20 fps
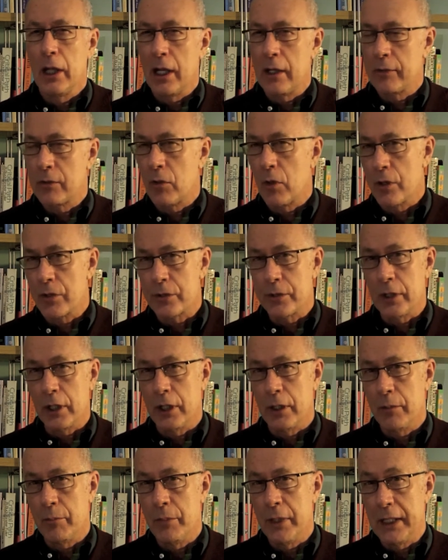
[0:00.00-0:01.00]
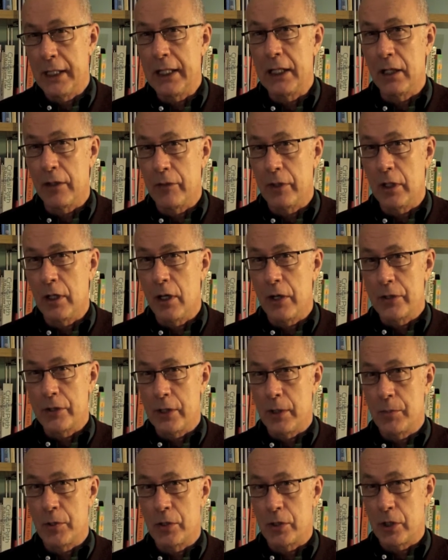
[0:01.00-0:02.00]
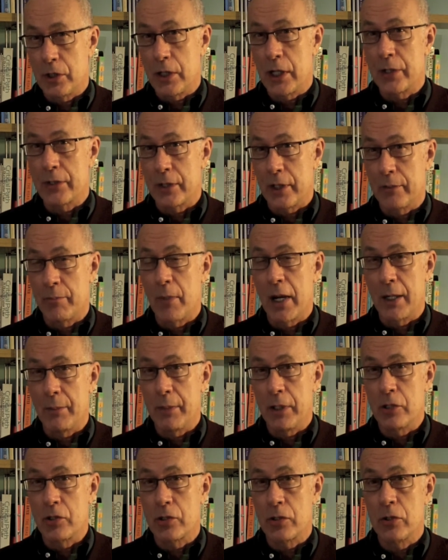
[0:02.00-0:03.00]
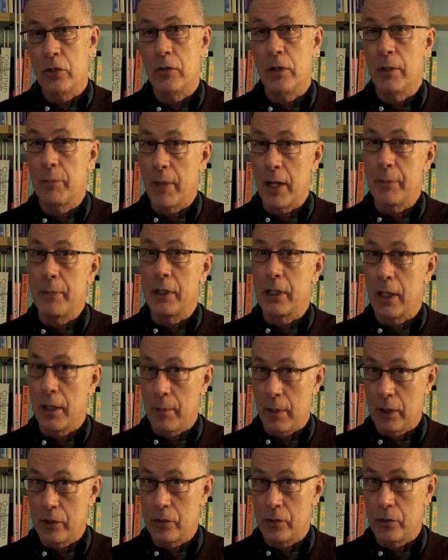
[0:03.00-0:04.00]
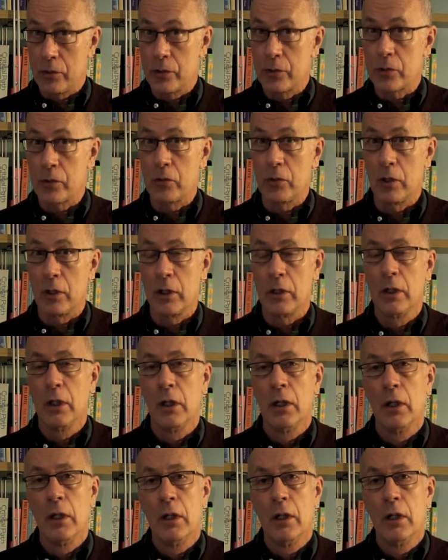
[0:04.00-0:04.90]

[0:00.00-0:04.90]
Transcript: And of course, the beginning of the year seems to suggest that might be true and might be coming true sooner